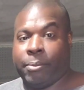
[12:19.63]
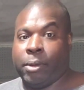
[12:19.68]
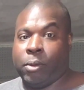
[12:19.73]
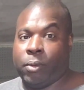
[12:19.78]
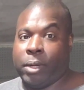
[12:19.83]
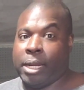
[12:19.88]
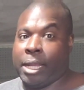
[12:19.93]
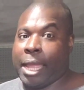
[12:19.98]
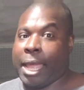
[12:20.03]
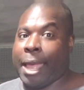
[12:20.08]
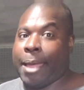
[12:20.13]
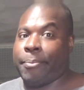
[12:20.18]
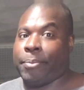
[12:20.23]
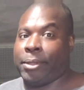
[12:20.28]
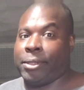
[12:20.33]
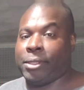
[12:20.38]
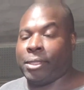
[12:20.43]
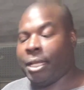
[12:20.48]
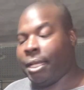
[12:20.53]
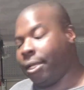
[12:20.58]
when it
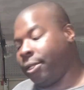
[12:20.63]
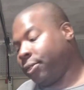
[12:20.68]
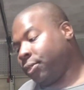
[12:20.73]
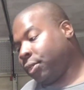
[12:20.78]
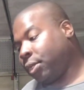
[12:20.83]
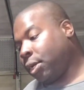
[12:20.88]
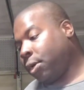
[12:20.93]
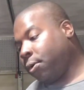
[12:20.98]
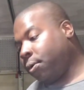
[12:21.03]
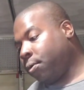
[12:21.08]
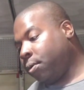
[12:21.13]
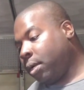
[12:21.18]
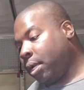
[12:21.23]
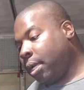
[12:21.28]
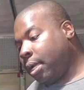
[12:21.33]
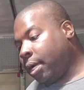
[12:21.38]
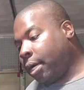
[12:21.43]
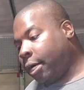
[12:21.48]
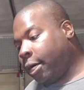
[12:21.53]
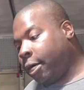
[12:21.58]
happens. So
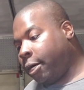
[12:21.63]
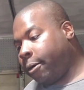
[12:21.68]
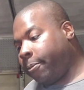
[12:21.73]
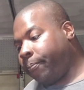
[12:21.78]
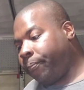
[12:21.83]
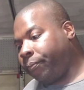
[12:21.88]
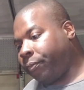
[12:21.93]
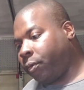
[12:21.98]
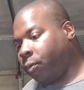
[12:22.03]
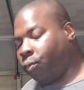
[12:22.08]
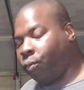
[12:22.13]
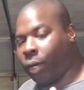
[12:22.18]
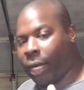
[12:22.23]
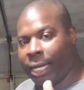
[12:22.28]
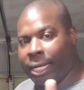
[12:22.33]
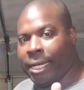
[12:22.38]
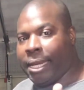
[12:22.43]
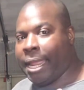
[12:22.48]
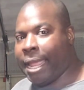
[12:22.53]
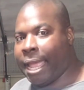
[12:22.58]

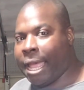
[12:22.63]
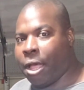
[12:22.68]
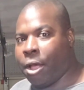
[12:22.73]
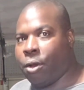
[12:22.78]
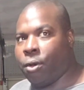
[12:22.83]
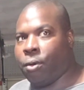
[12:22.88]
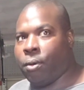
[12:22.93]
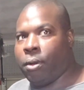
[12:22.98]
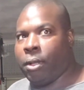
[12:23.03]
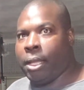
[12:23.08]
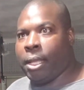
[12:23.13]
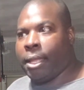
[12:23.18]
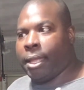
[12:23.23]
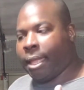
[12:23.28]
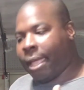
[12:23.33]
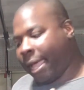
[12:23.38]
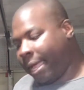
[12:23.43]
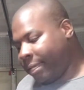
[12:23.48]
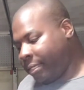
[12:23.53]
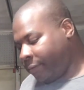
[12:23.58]
right now,
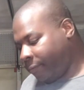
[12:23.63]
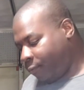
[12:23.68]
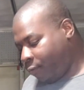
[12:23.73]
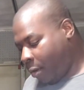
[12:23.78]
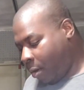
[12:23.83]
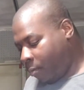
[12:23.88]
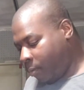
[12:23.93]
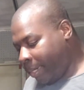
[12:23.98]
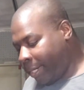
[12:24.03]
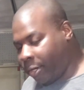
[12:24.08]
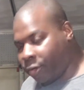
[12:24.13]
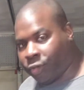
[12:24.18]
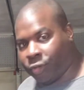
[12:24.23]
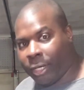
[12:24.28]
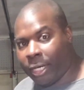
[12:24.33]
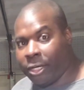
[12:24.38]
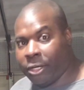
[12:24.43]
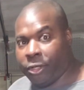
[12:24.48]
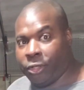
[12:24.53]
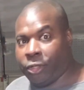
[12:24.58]
as of what we are
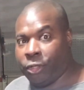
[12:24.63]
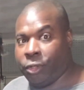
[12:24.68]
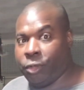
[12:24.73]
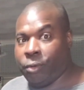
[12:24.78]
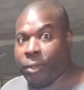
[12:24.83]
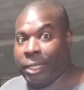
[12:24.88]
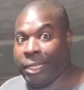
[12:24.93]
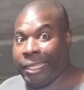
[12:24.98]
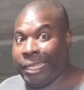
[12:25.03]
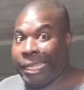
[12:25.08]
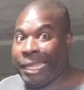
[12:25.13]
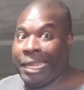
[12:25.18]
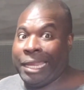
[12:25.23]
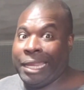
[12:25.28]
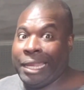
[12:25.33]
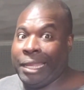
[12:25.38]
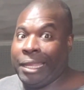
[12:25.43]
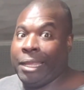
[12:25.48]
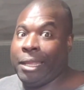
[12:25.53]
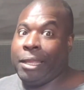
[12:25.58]
trying to do and get
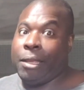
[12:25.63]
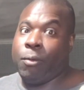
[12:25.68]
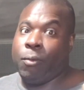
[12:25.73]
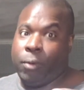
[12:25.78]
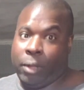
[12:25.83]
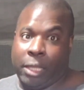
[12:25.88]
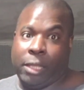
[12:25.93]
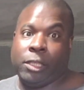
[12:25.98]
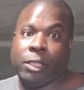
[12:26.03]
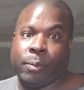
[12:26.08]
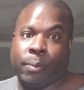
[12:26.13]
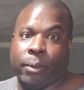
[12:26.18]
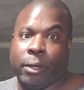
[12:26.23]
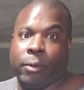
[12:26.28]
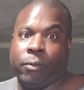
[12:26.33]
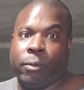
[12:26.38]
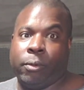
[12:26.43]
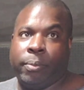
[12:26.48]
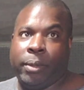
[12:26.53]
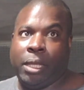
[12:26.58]
it,
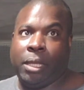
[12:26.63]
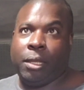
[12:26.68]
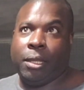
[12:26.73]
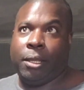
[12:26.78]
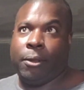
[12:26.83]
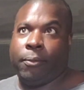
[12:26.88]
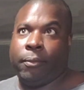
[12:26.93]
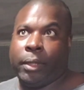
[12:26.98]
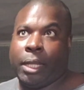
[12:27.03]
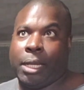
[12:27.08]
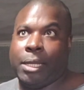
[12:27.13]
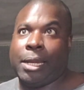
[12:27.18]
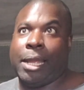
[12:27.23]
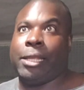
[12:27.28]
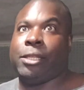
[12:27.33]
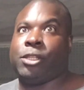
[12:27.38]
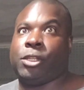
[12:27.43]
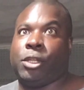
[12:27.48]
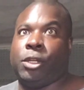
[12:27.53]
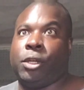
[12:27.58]
Williamsburg would be a
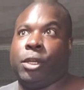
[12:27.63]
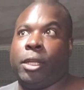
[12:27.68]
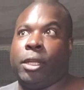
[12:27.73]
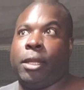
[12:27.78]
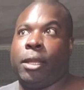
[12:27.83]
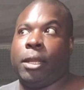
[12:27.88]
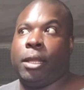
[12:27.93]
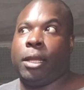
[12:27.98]
nice, good